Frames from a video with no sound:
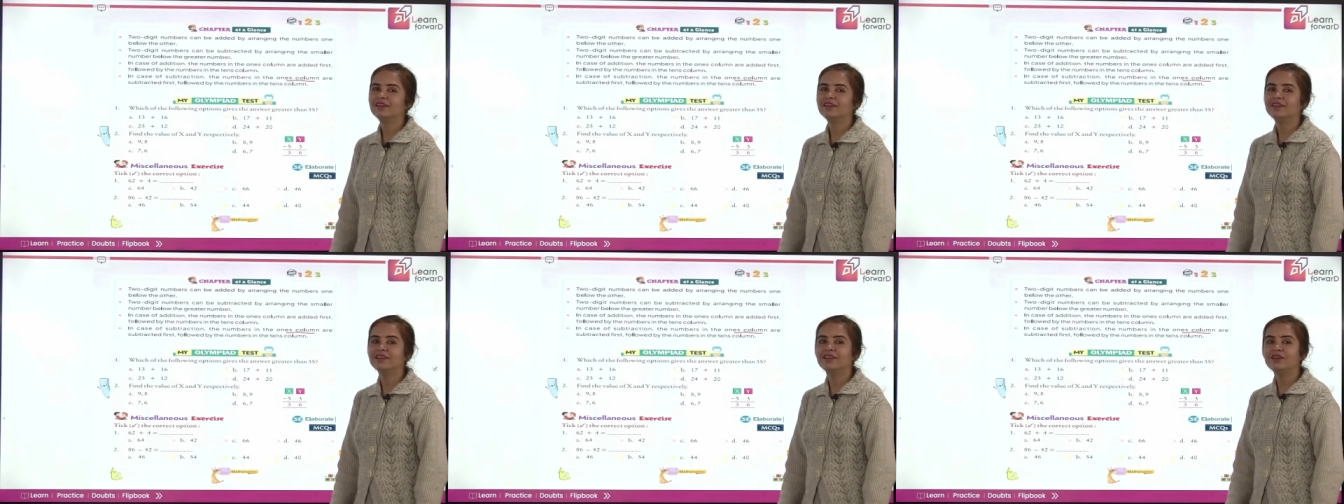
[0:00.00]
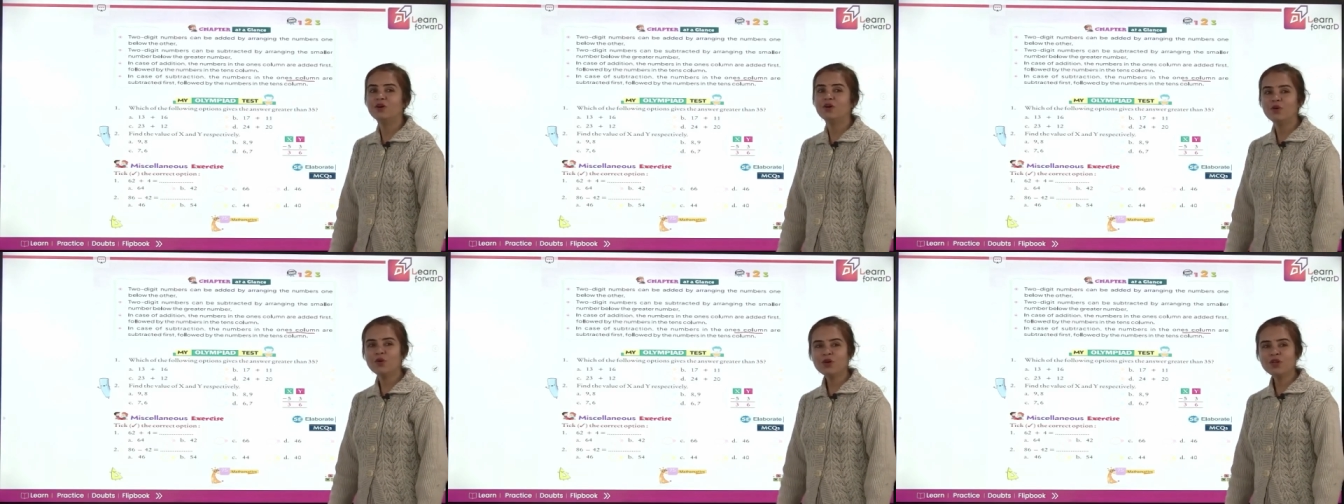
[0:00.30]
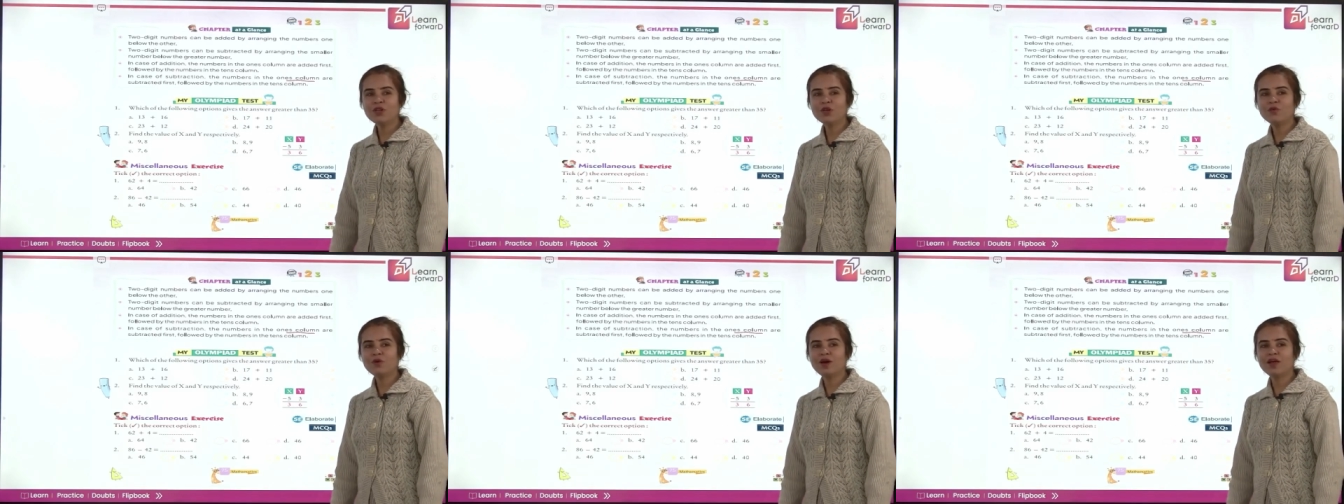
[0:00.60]
Oh, you
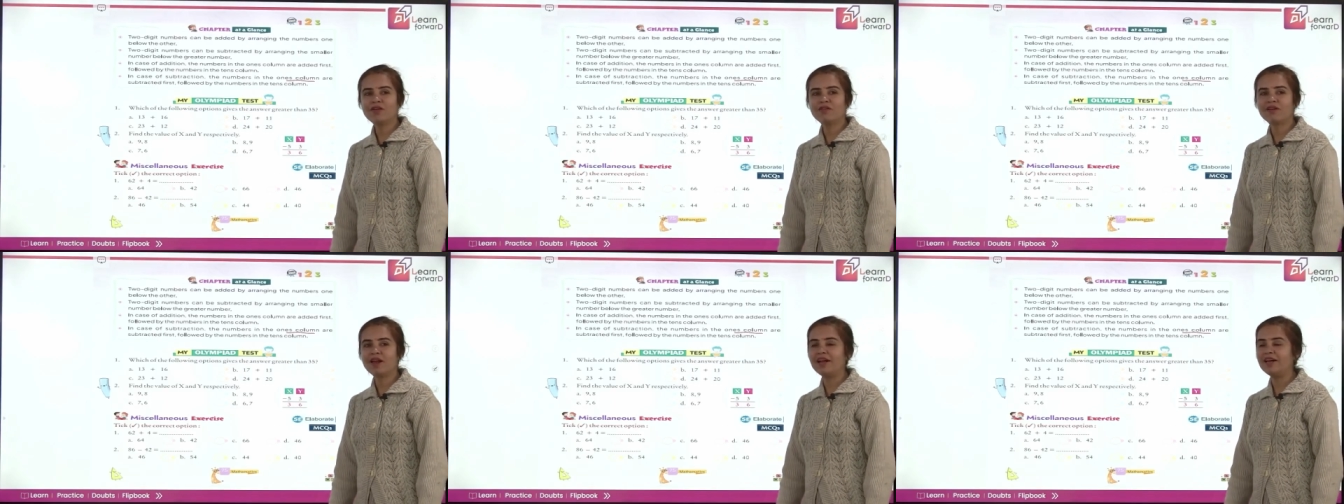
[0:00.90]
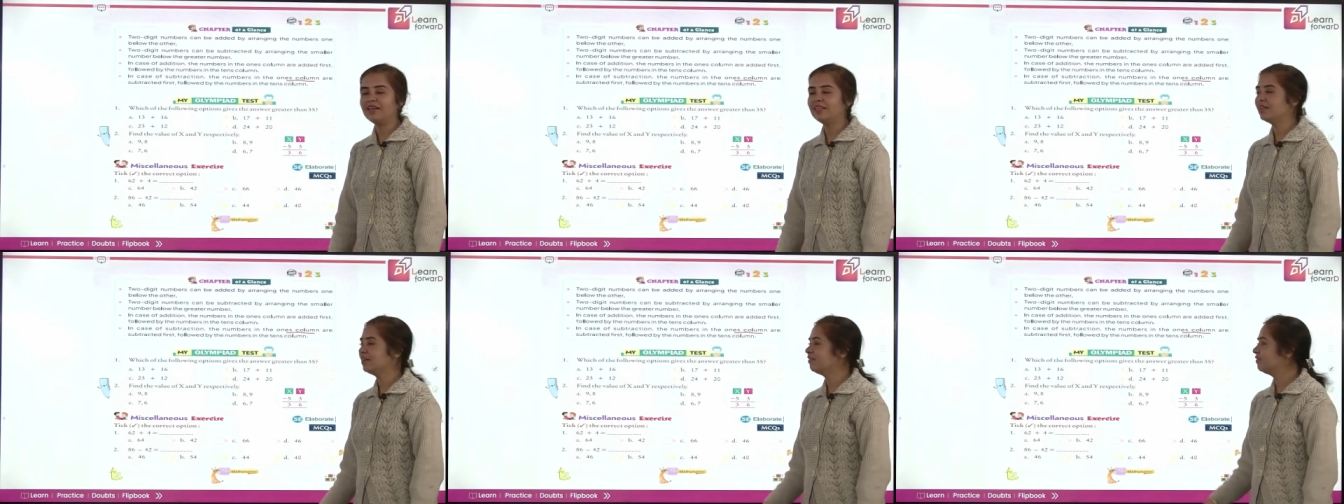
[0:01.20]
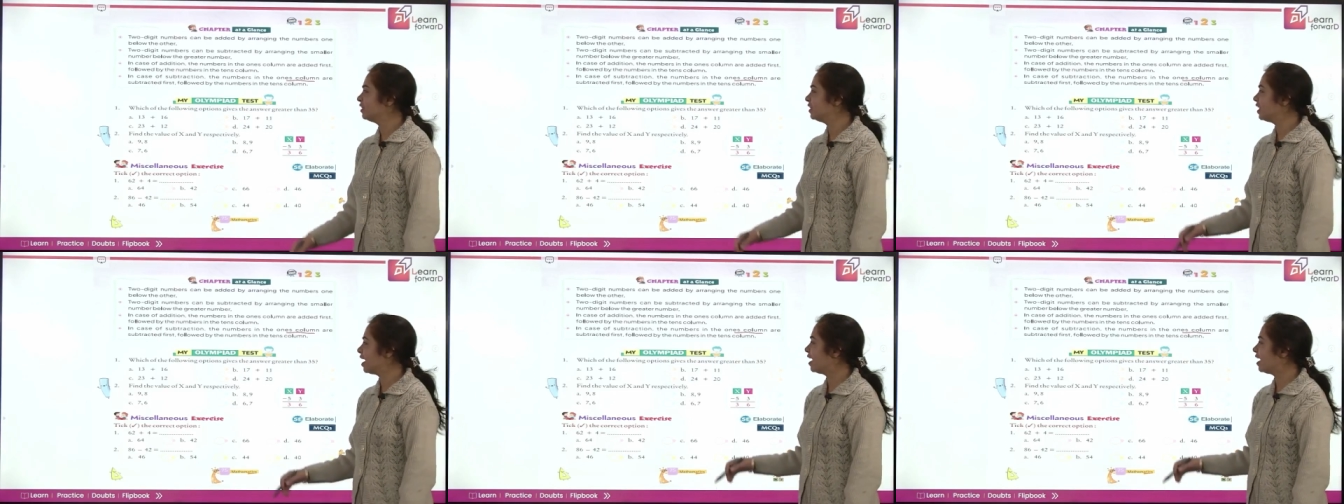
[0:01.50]
are right there with the
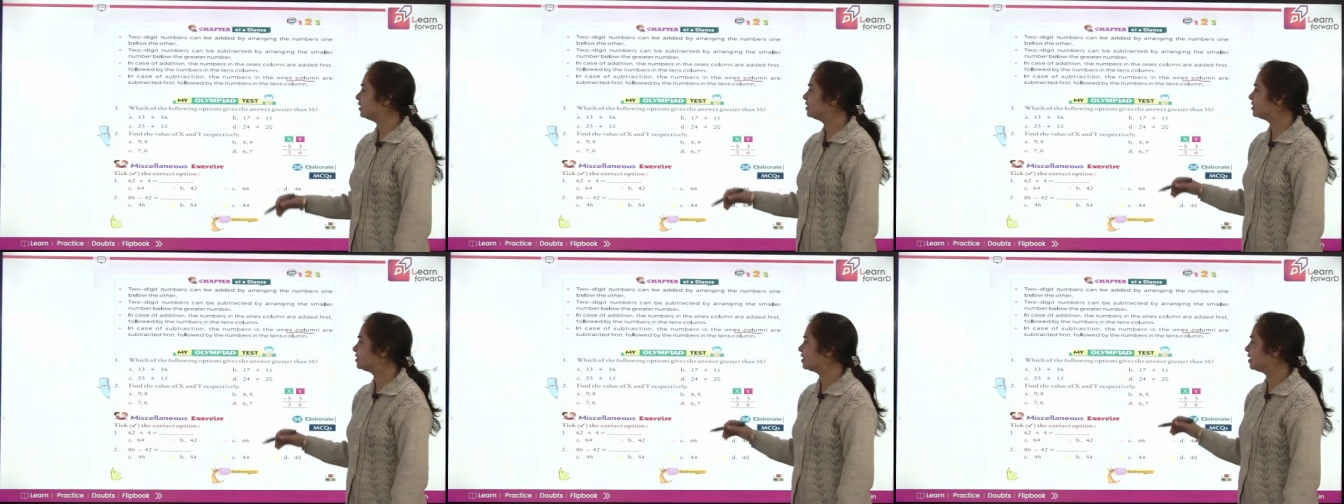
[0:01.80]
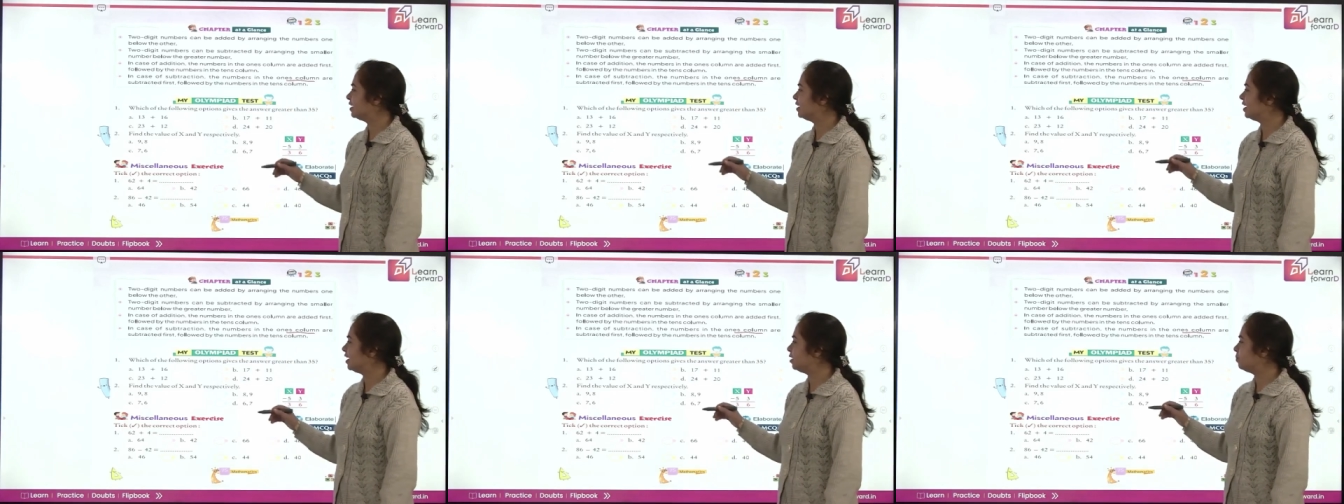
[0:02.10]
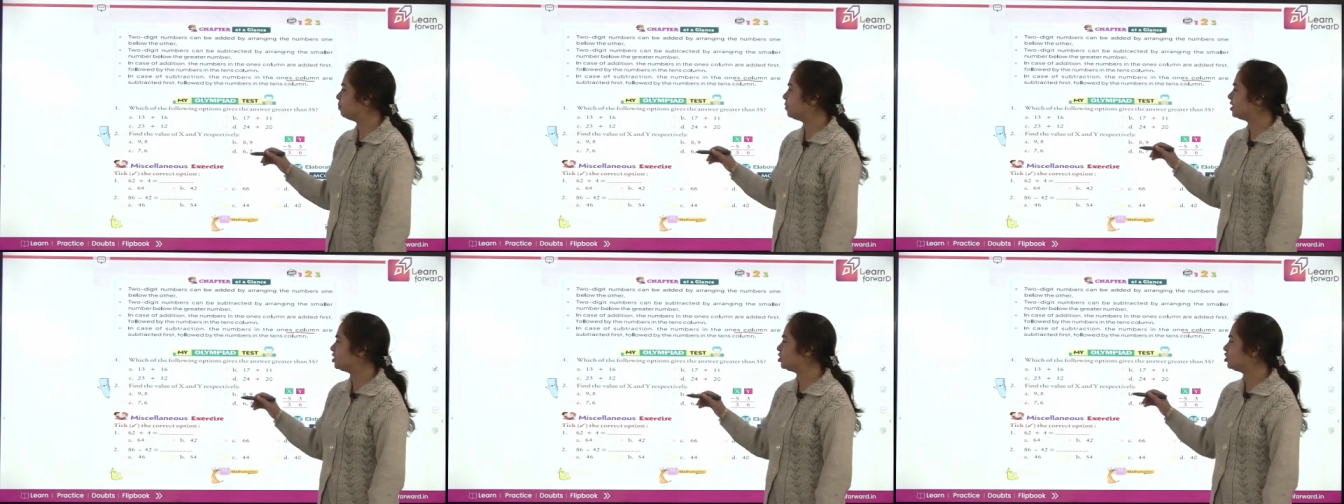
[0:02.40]
answer. Let me
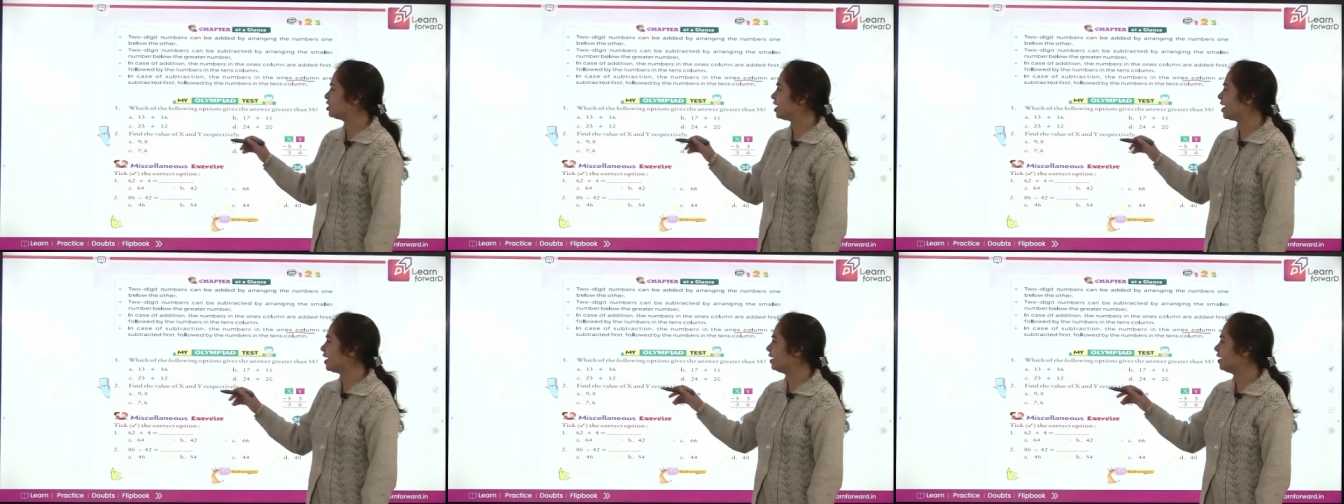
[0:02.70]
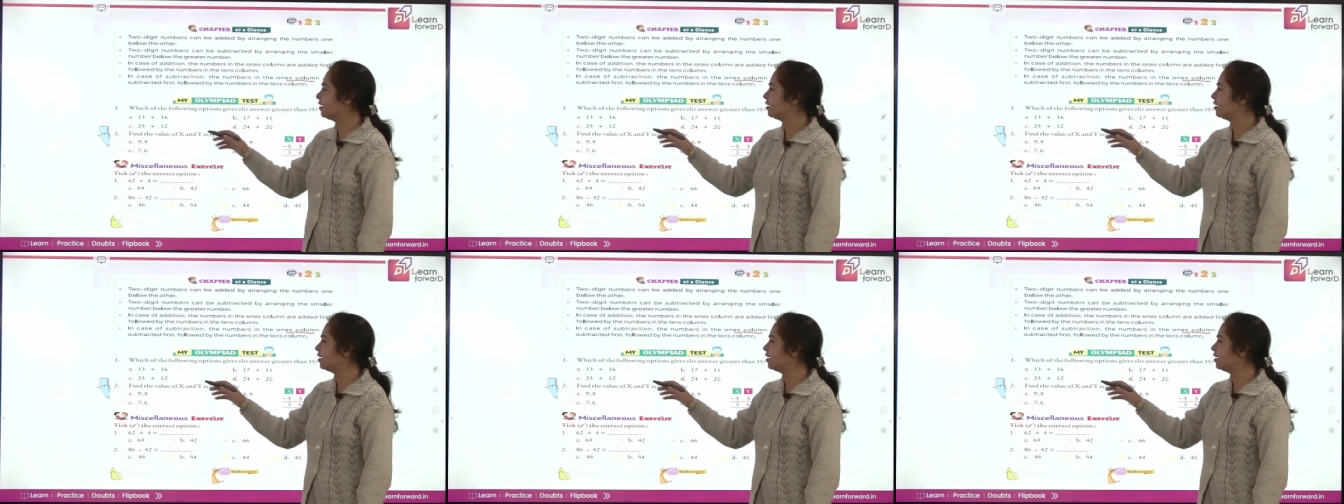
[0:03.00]
check.